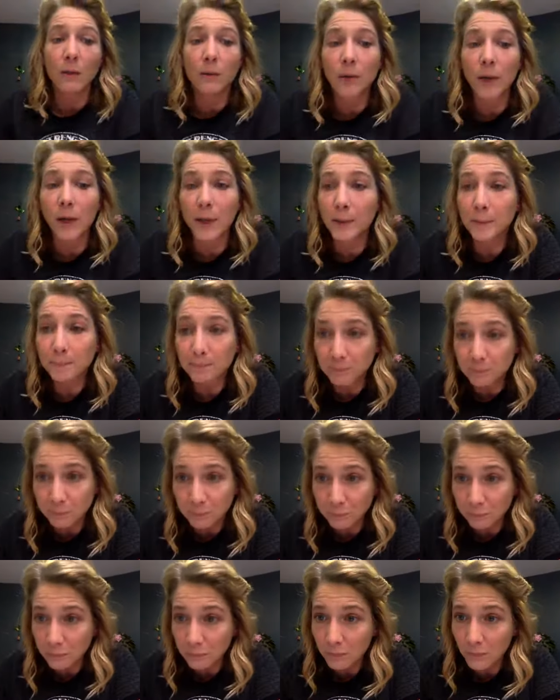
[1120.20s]
Okay.
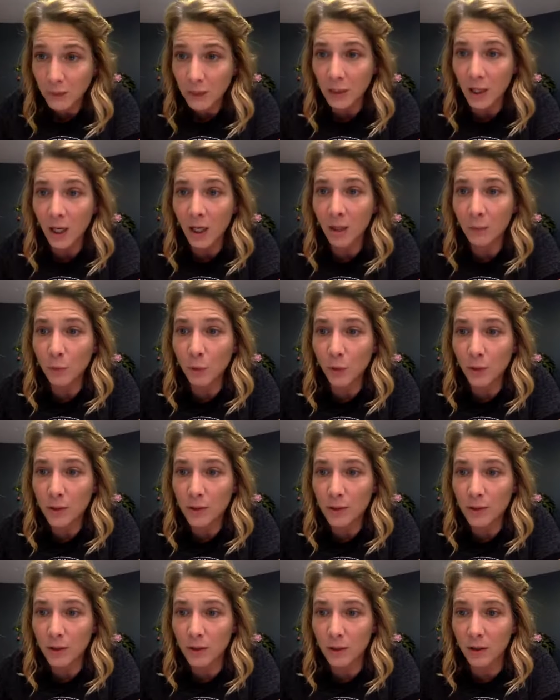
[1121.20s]
Um,
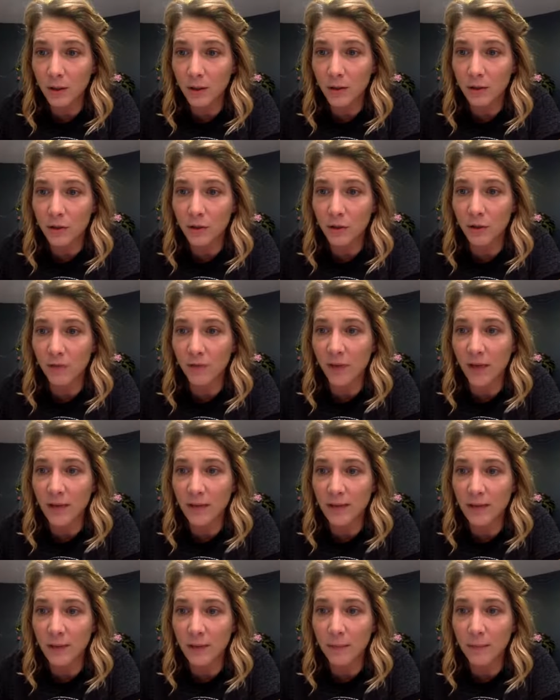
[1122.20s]
Crystal, there's your
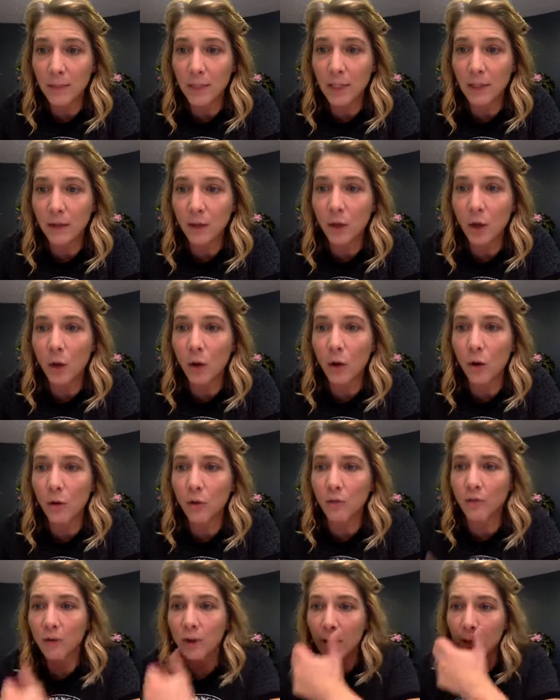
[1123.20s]
venison
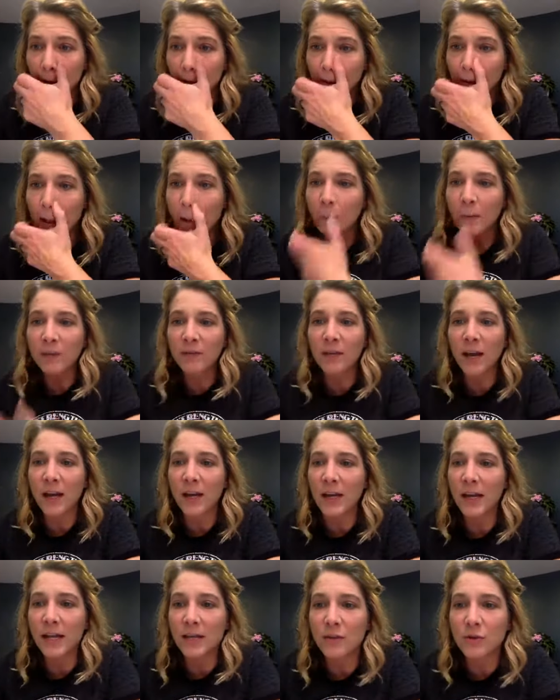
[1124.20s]
meatloaf. Then we've
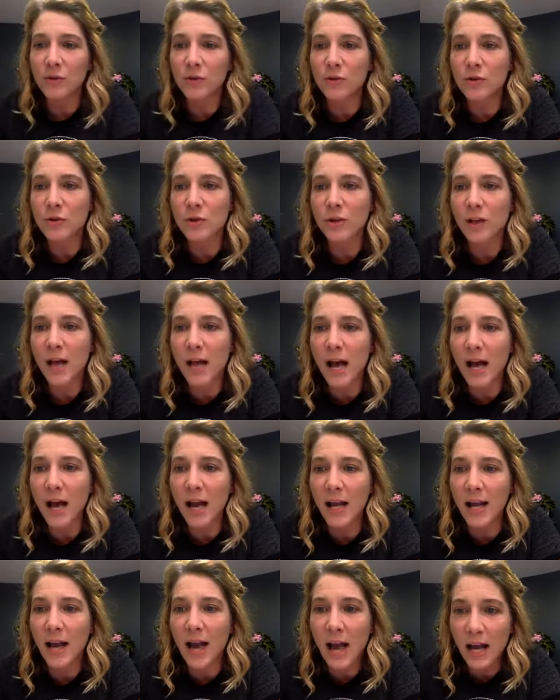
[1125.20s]
got answers to the
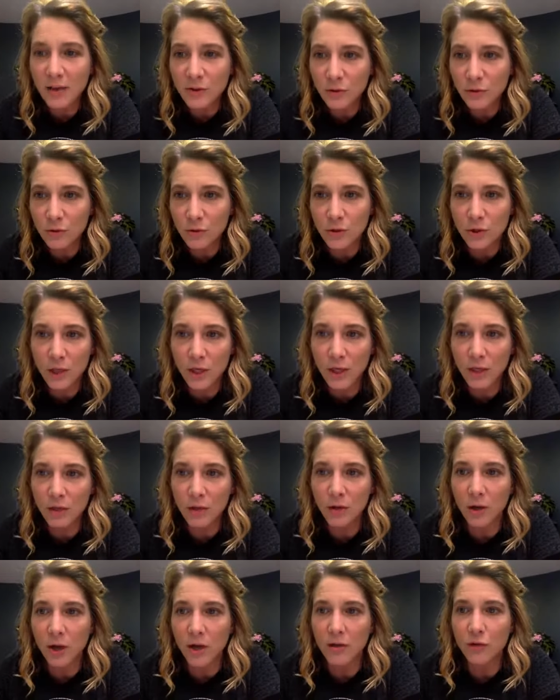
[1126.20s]
high estrogen.
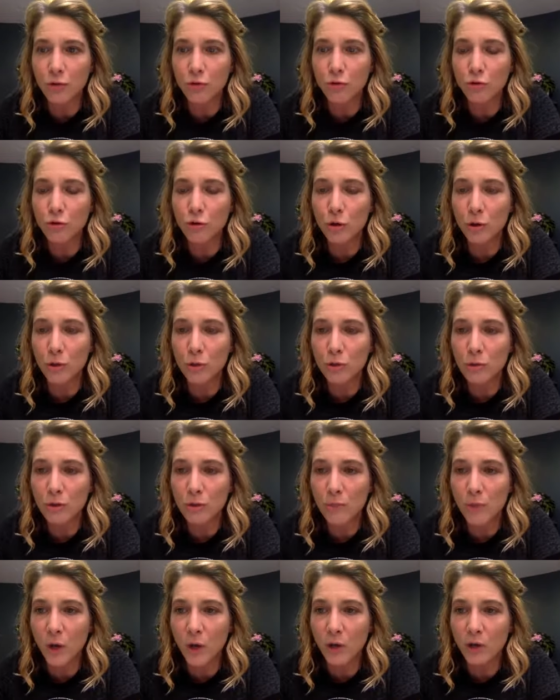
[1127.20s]
You guys are so
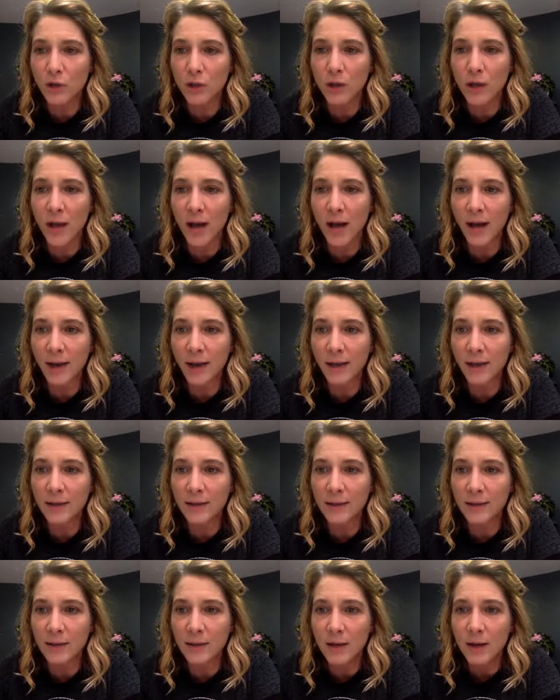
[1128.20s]
smart. You got it.